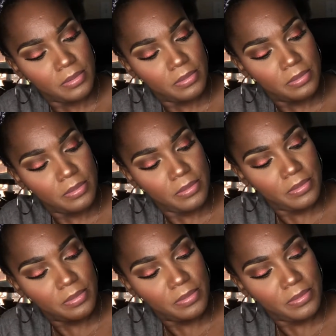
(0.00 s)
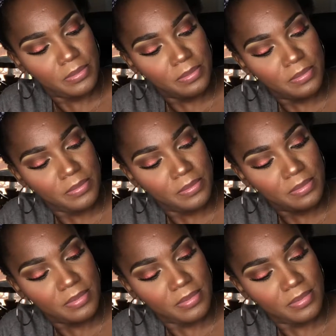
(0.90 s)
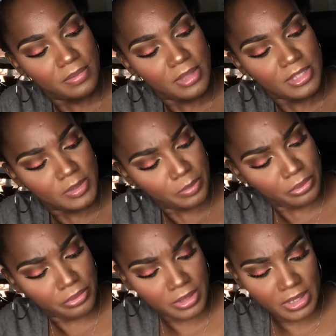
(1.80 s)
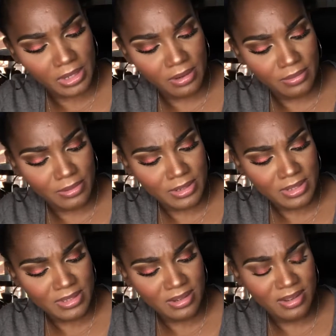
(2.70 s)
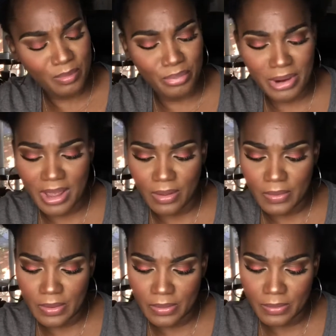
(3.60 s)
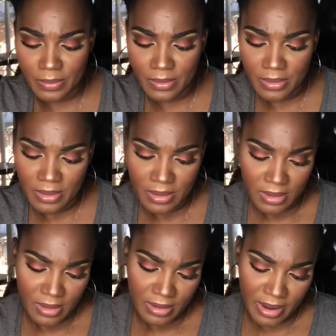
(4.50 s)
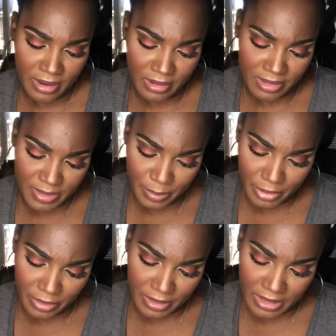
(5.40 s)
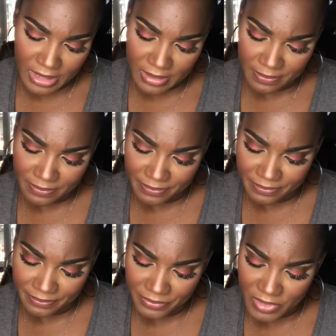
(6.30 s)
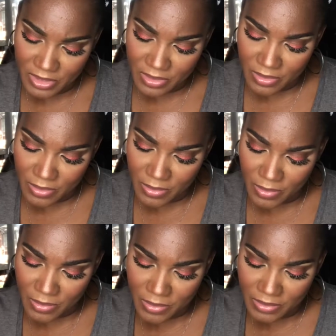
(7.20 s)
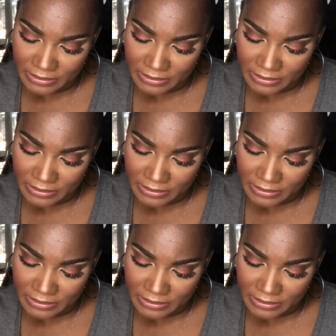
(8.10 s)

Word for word: Ooh, that's pretty. It doesn't look brown though. Kind of looks burgundy. So